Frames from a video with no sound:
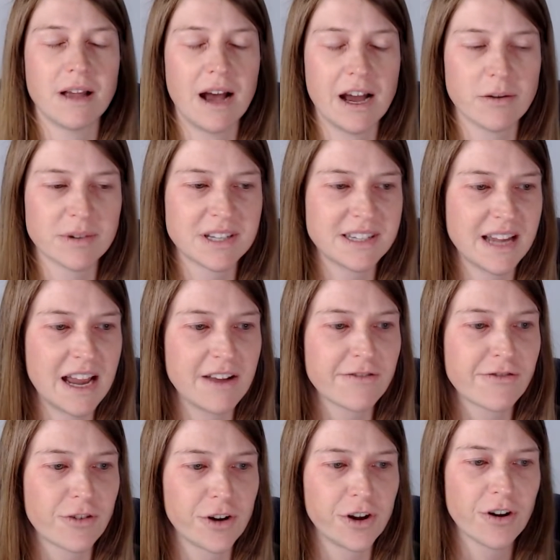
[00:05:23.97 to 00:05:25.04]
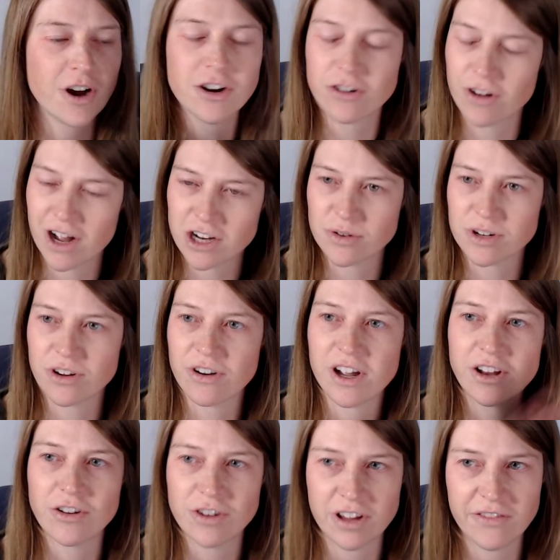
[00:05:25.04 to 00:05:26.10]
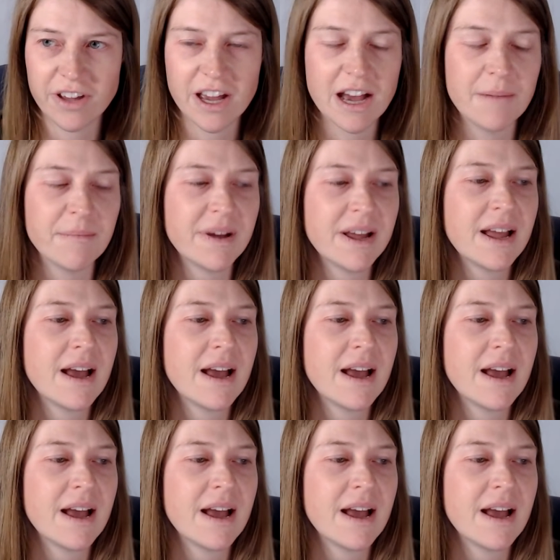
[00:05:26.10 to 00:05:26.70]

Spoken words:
Iowa State for your undergraduate degree and your DVM.